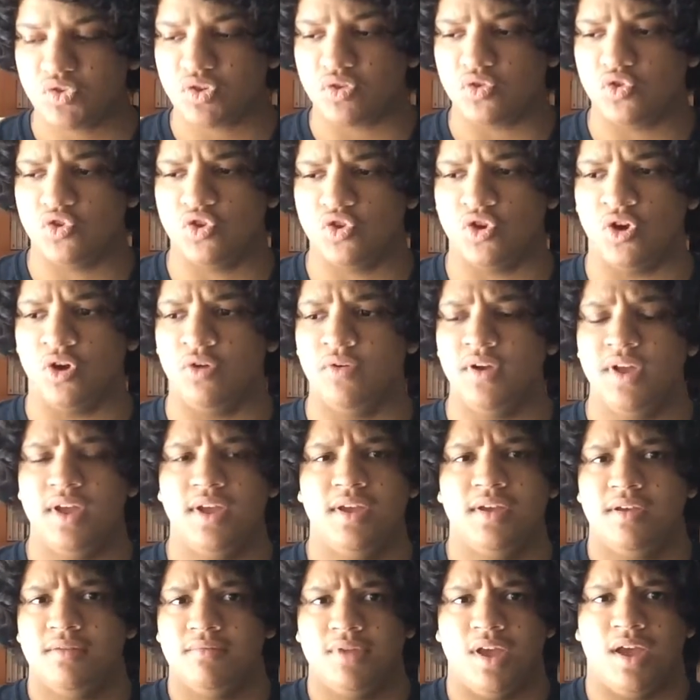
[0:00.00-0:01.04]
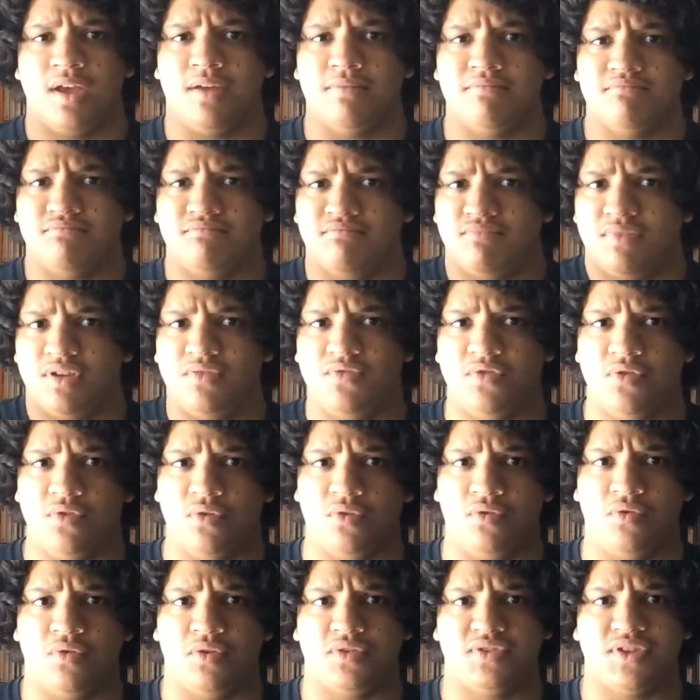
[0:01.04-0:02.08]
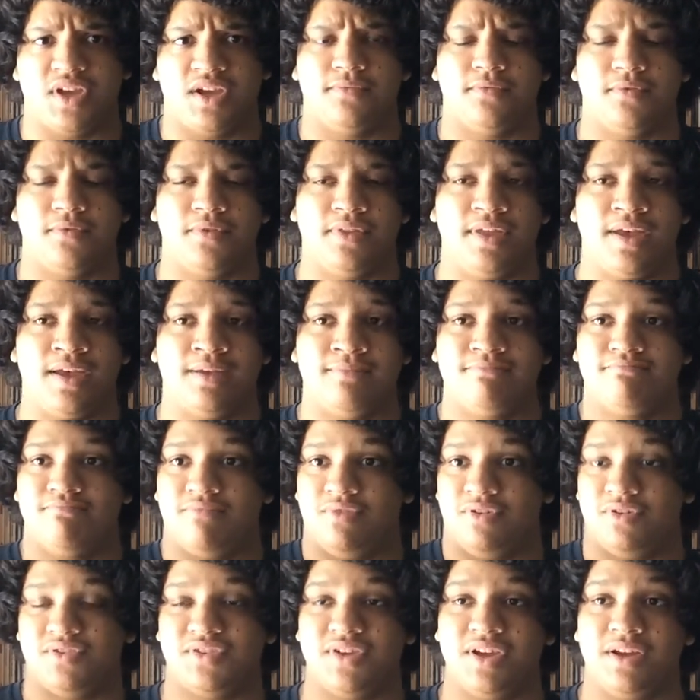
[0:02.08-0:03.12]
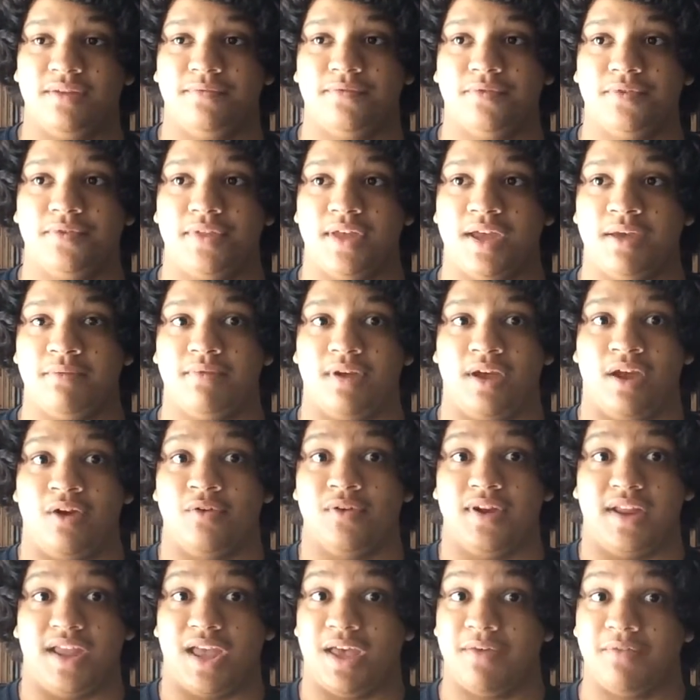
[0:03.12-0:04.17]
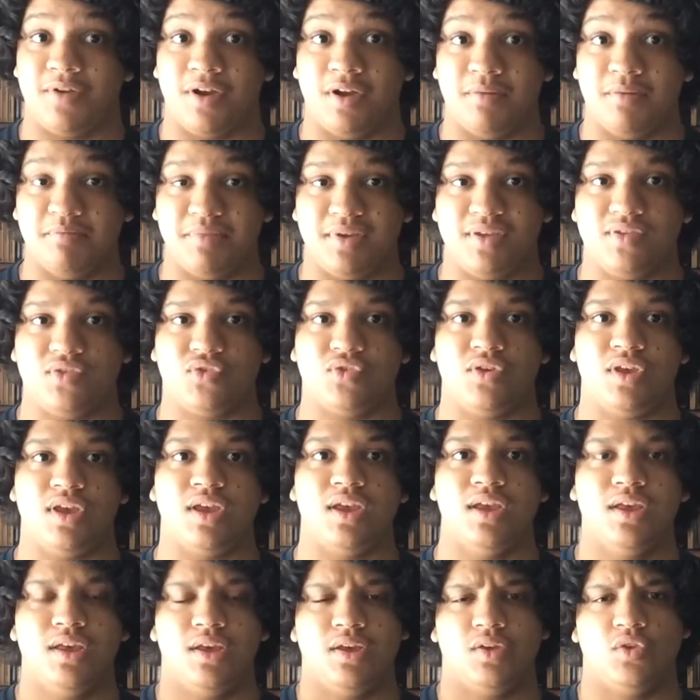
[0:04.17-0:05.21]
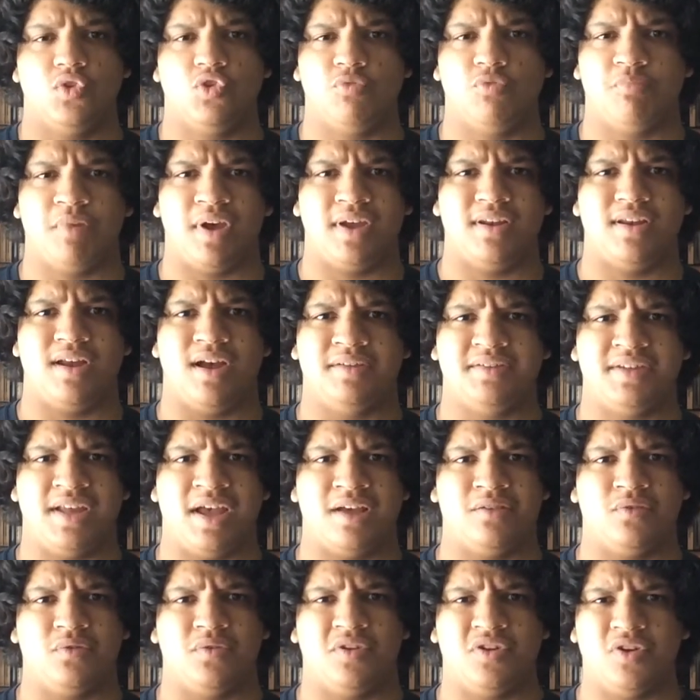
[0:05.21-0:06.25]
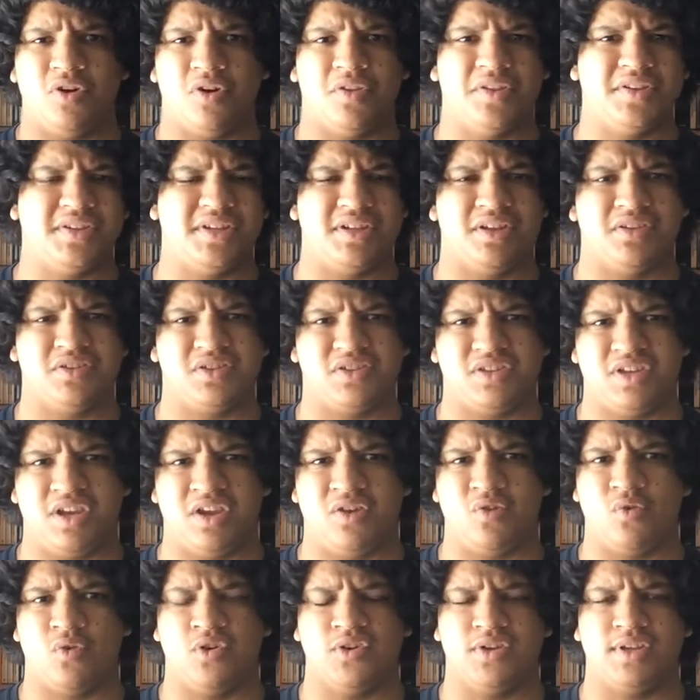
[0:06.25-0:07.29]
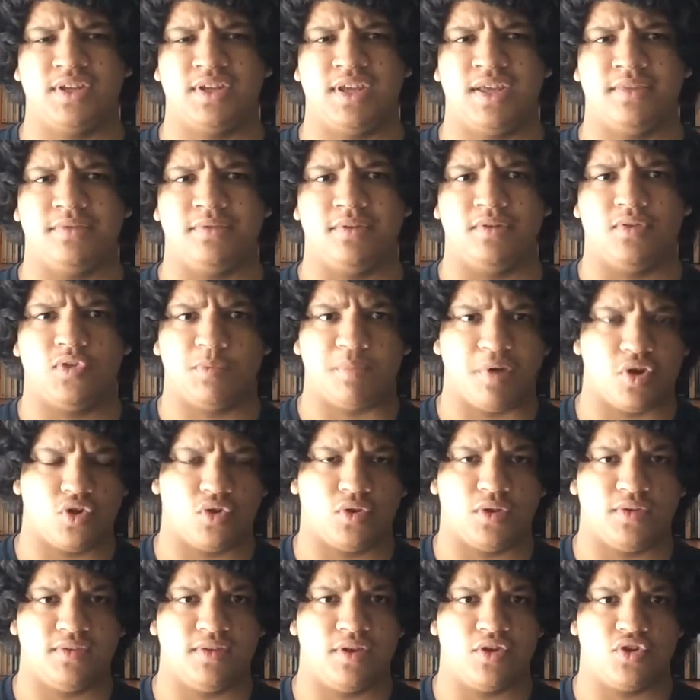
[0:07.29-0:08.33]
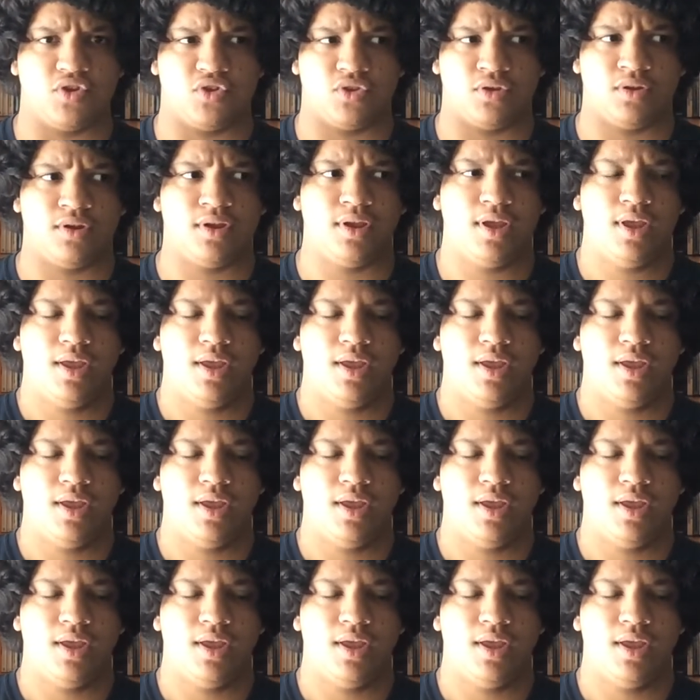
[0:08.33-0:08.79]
So yeah, if you're excited for that, you're excited for that. I already have it on PC, despite not downloading all the DLC in order to get the special edition.